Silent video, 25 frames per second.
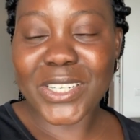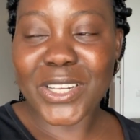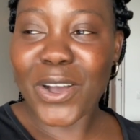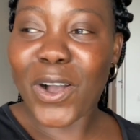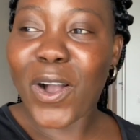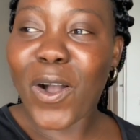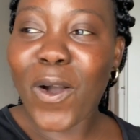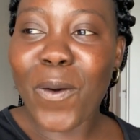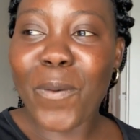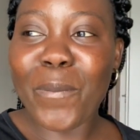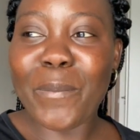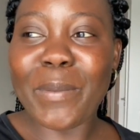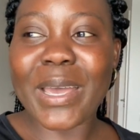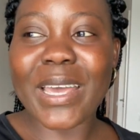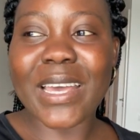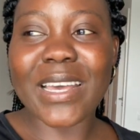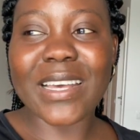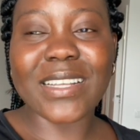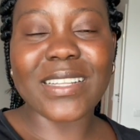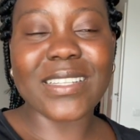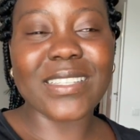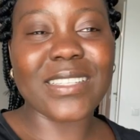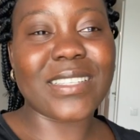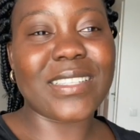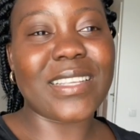your
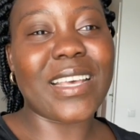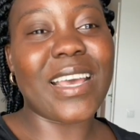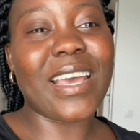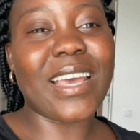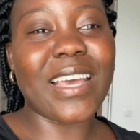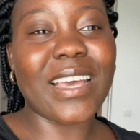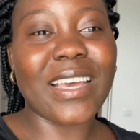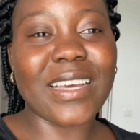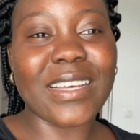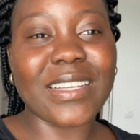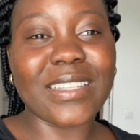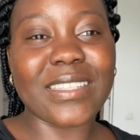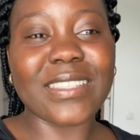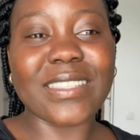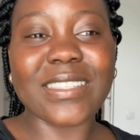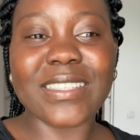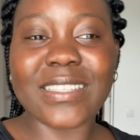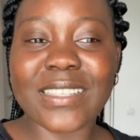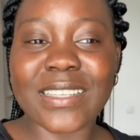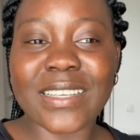comments and,